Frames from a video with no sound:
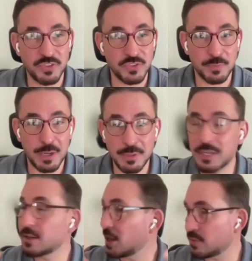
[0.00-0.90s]
areas and
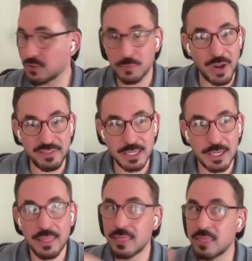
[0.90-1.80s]
regions are public, others
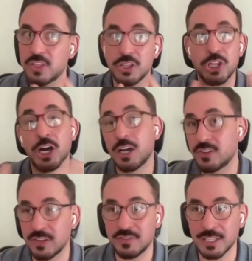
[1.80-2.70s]
are private. The
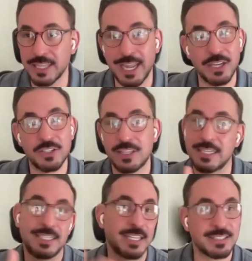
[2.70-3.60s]
laws of the
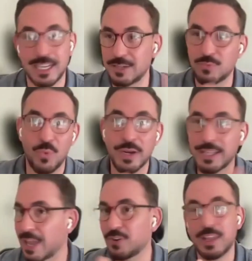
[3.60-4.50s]
land then
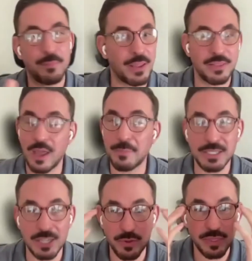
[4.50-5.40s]
dictate what can or
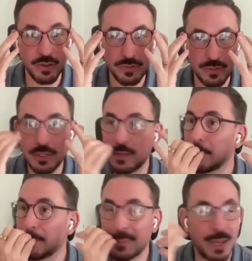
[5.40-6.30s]
cannot be done with
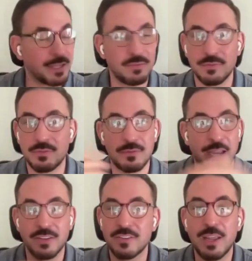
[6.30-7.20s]
those. I
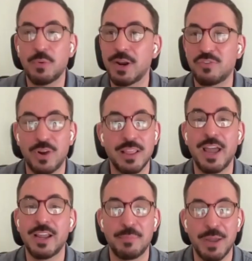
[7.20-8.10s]
can say
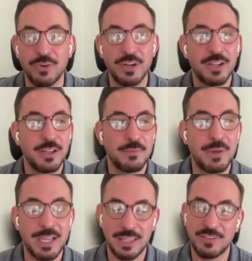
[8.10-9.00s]
whatever I like
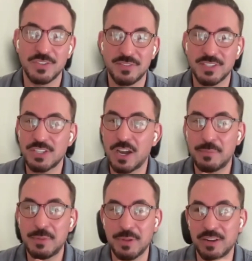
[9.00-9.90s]
about my
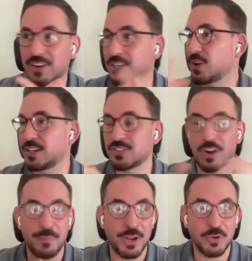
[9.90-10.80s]
levels of autonomy, but if
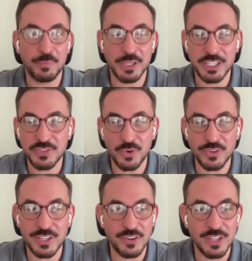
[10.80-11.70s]
I tried to start my own
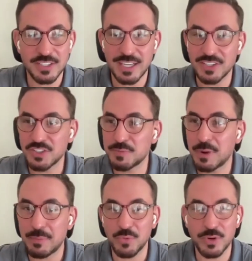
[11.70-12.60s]
police force here in
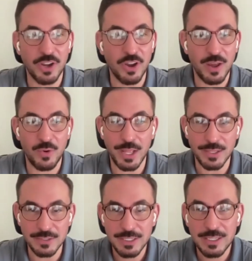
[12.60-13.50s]
Los Angeles, it probably wouldn't
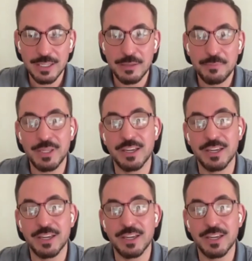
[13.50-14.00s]
go that well